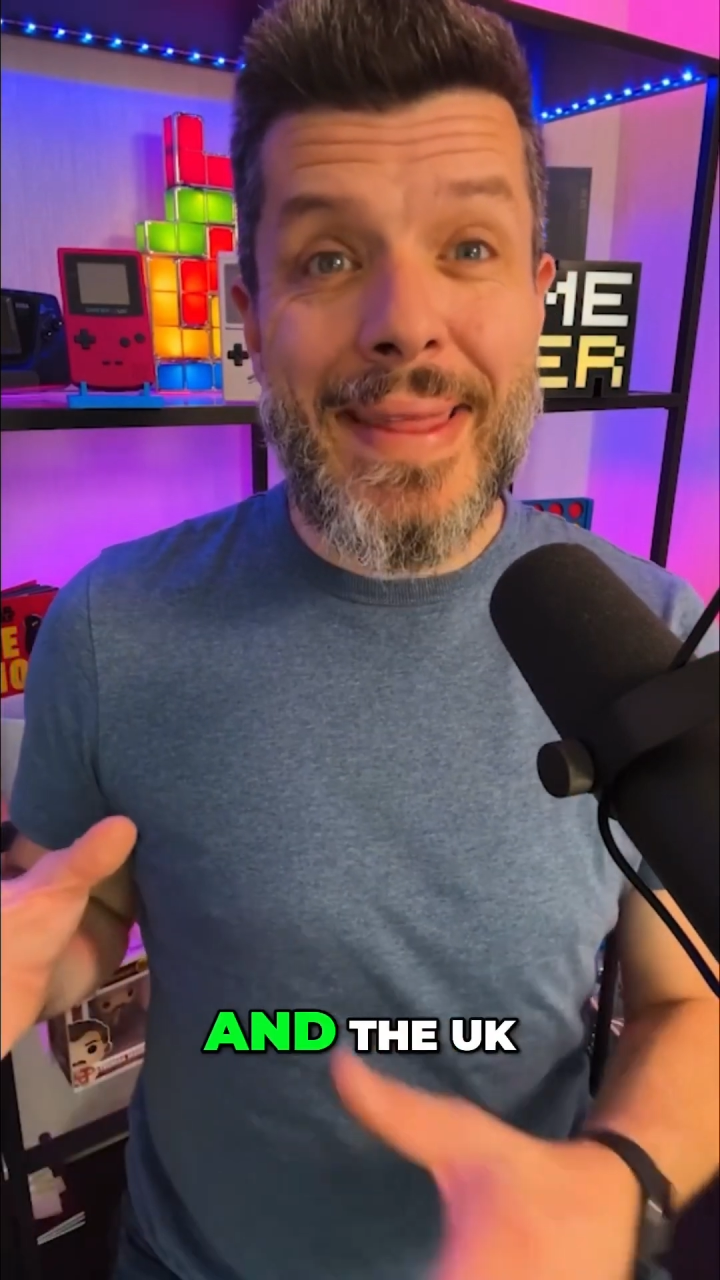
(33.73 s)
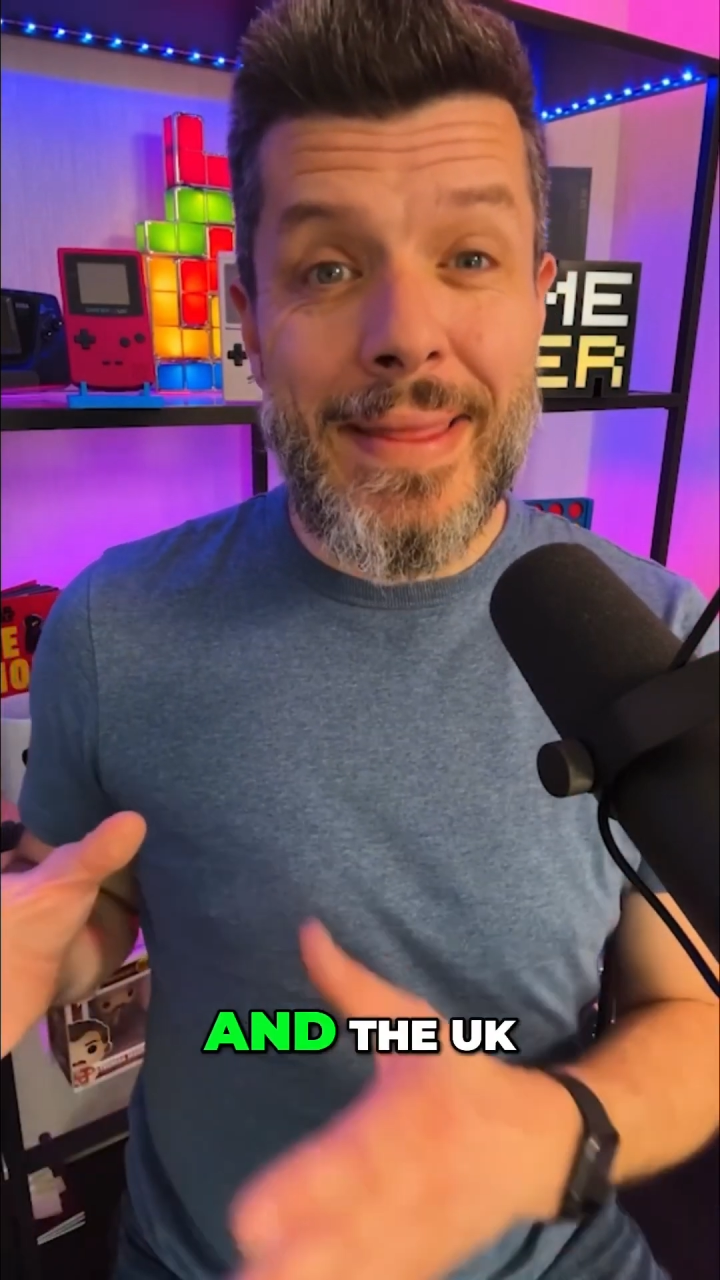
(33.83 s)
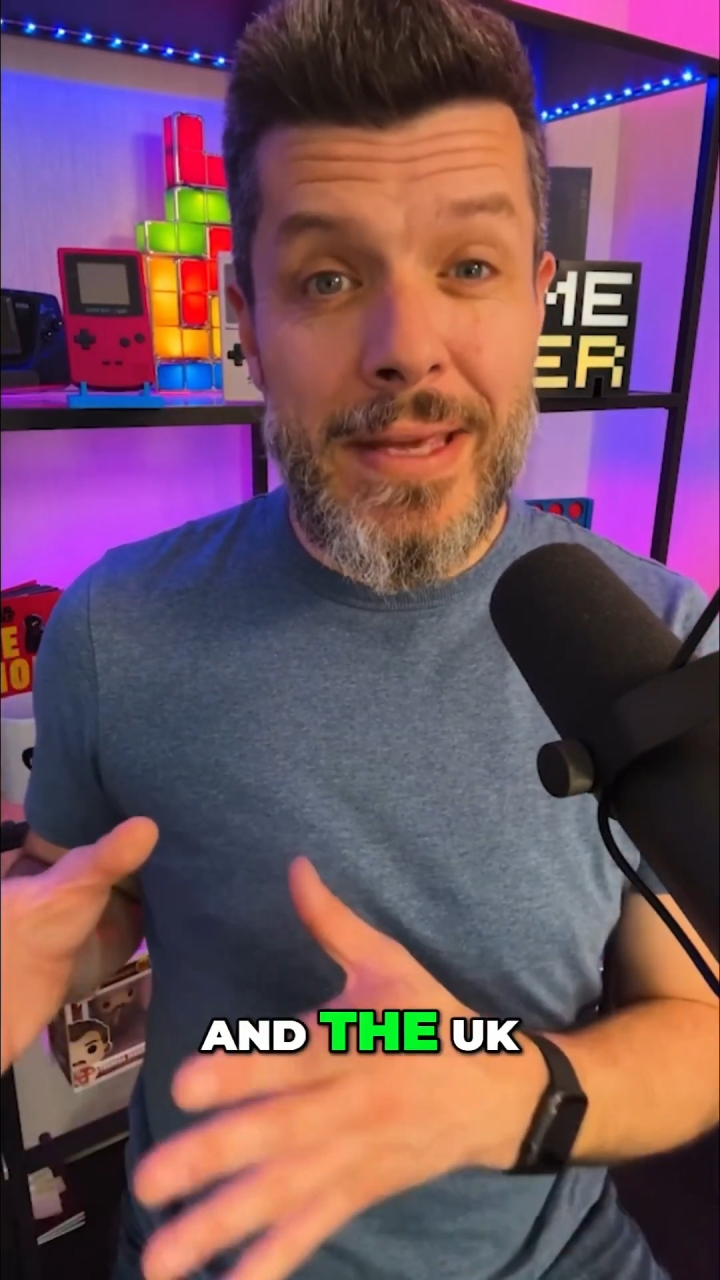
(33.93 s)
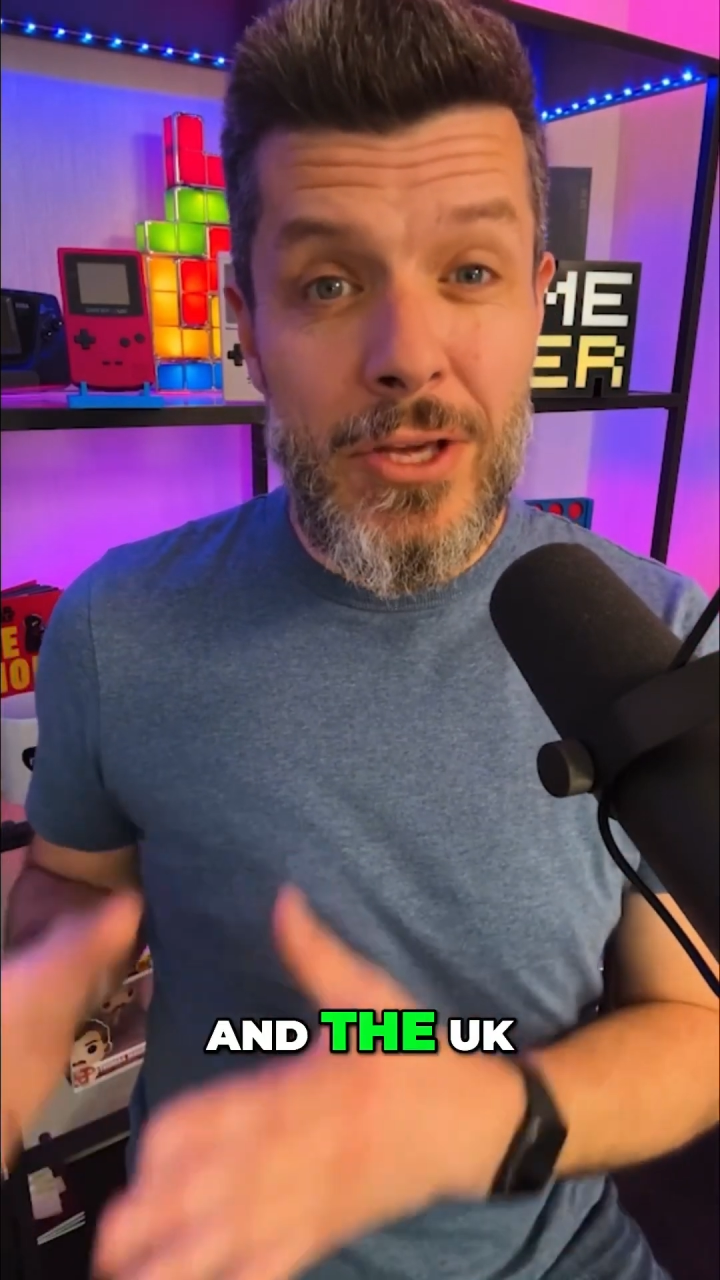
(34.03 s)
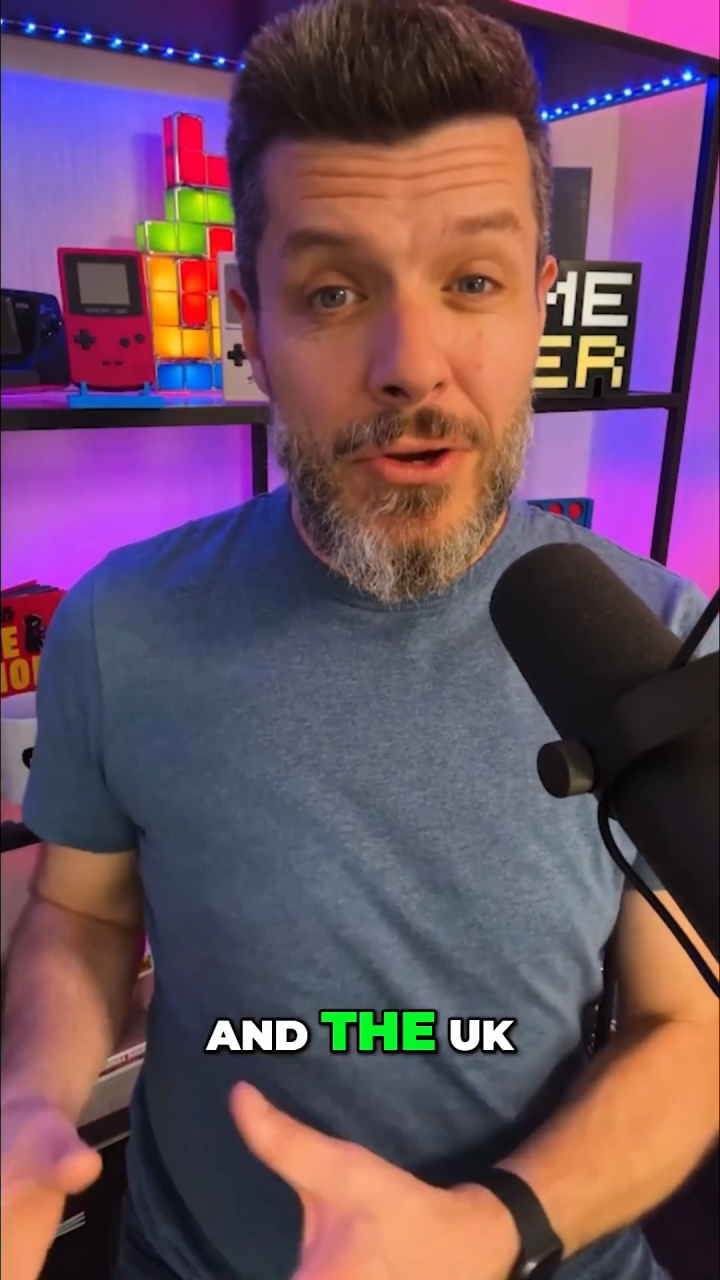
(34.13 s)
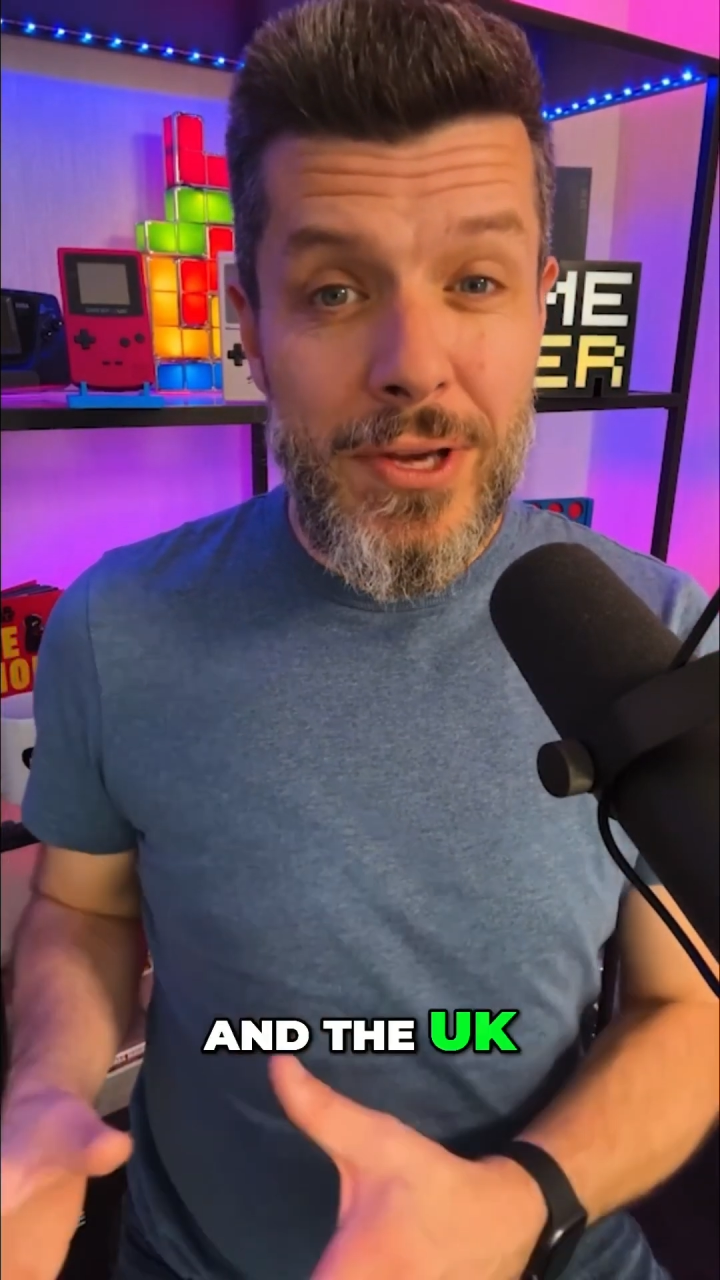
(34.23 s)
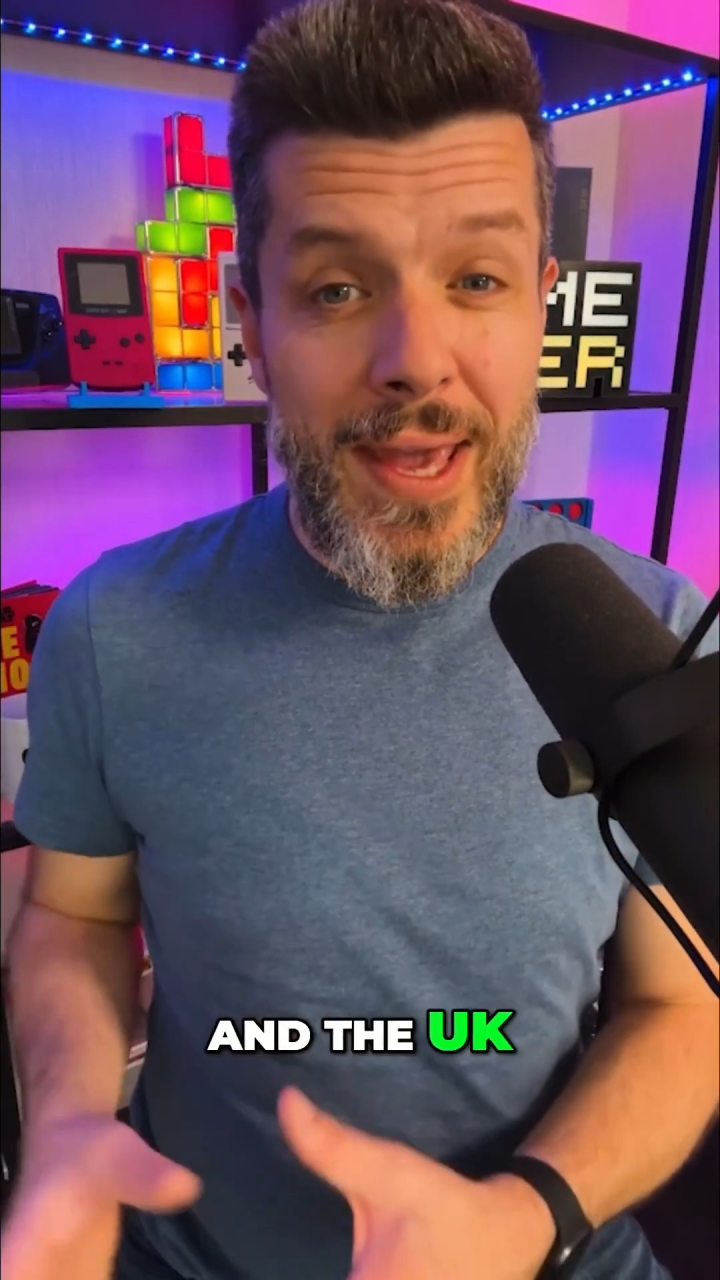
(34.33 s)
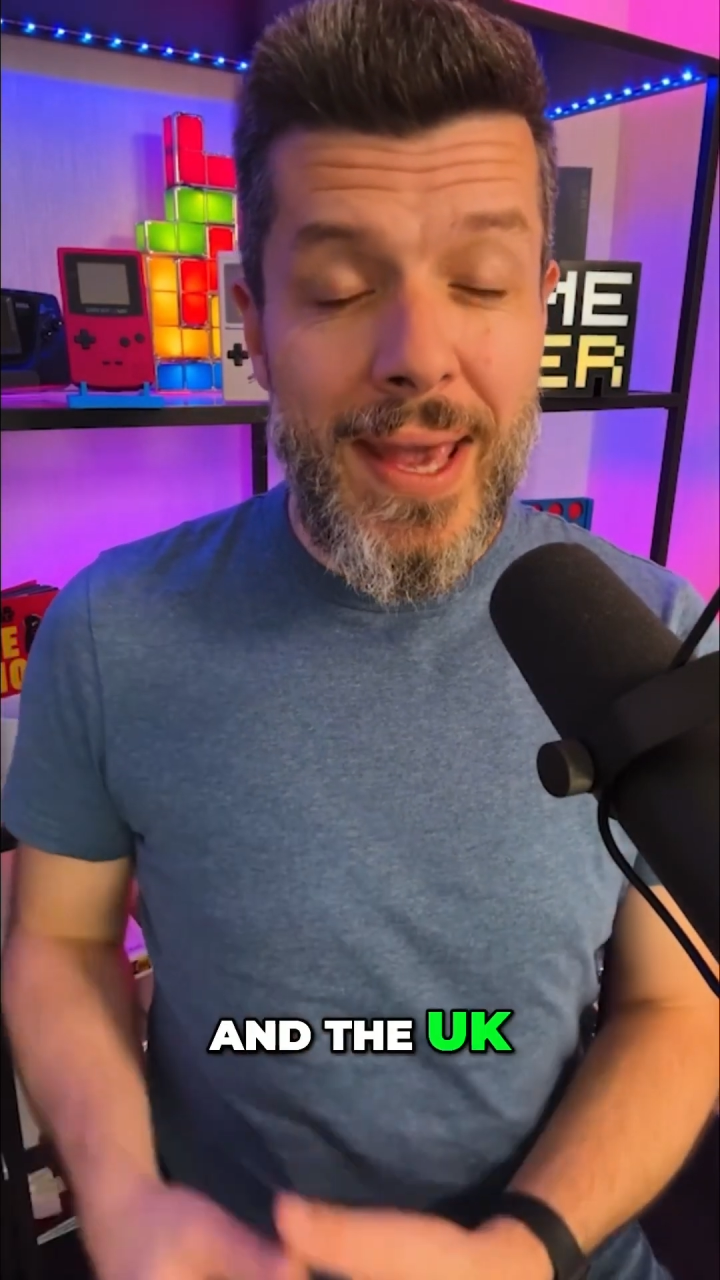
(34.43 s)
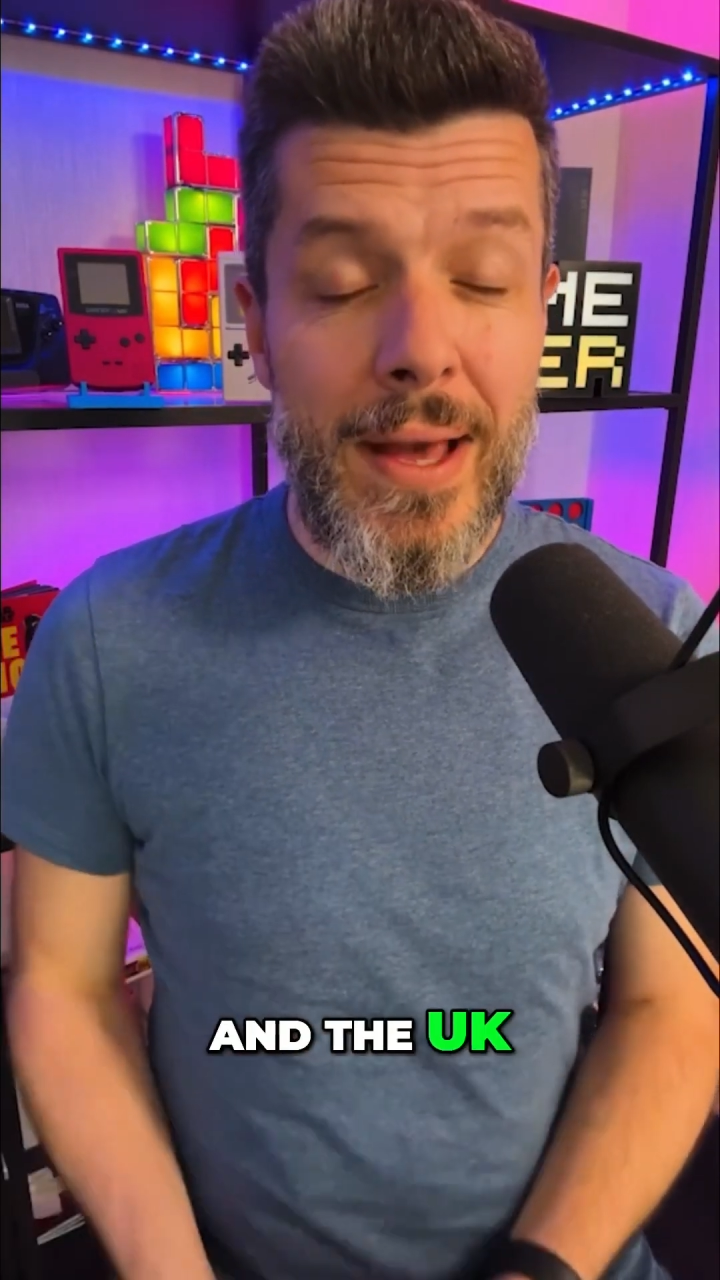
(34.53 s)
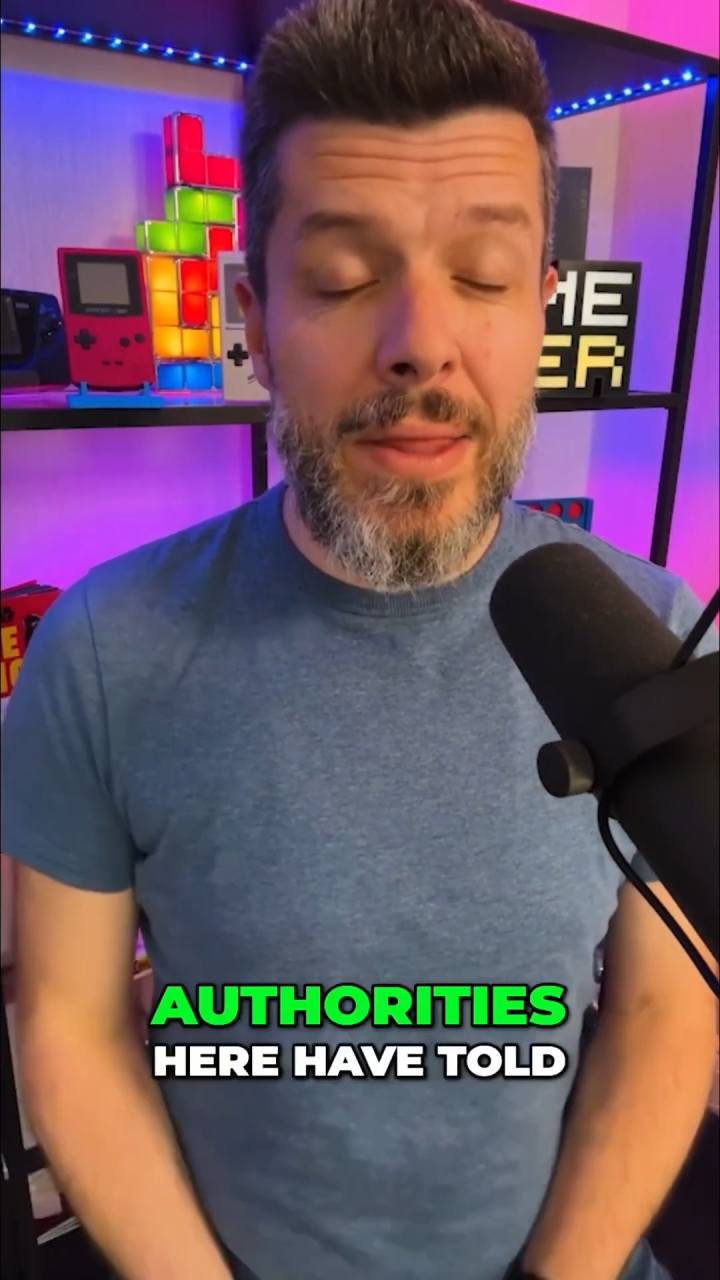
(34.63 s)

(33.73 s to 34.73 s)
the UK.